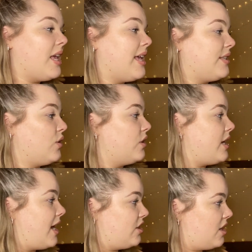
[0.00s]
It's got
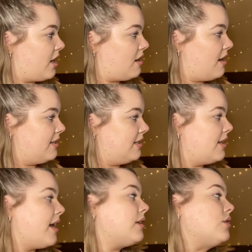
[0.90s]
hashtag
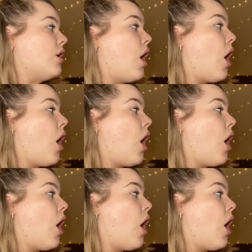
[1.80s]
96.